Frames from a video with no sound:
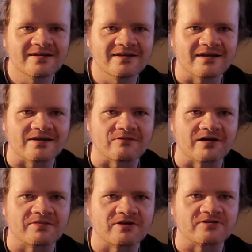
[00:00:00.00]

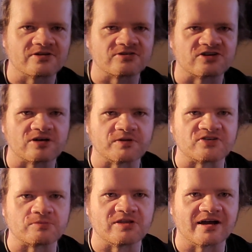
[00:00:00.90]
Anyway, there's going to be
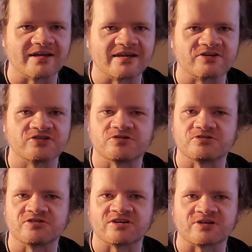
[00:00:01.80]
some lighting
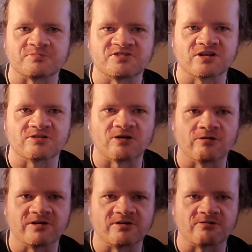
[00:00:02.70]
issues, because I'm still
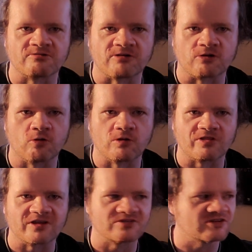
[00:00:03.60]
going to record
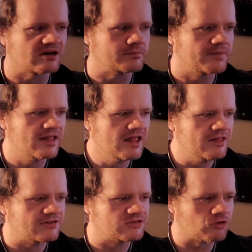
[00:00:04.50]
this.
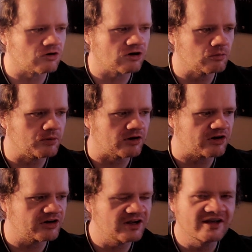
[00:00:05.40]
This Zorro
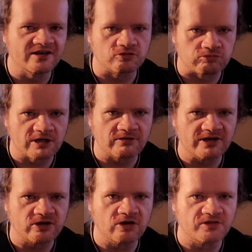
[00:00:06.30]
book is
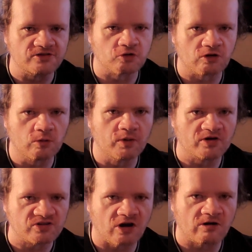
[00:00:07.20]
really good. These Zorro
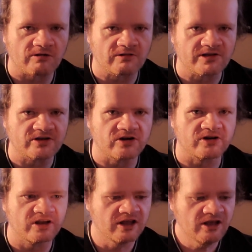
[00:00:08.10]
books are really
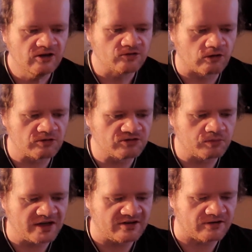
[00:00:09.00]
good. Zorro's a
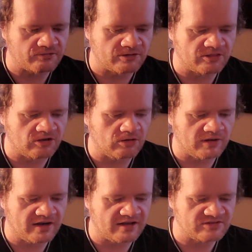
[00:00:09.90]
bit different, though,
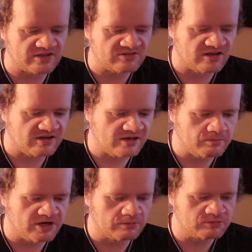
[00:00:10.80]
and as I said, he
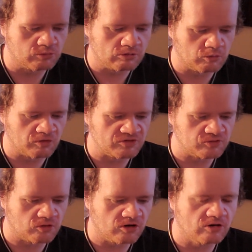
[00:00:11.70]
becomes more and more the
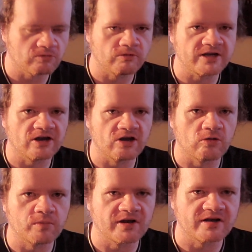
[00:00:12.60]
Zorro we
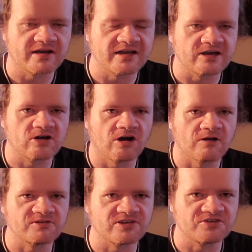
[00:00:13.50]
know, but he
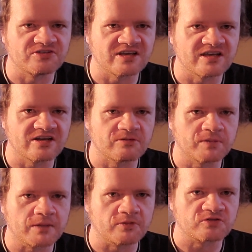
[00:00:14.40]
carves his Z into
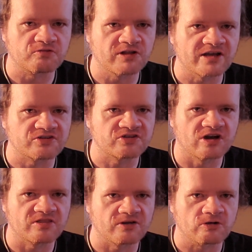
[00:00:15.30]
people's flesh,
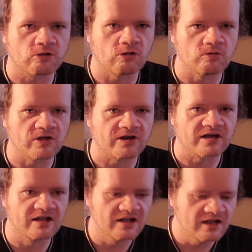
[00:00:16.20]
not their clothing.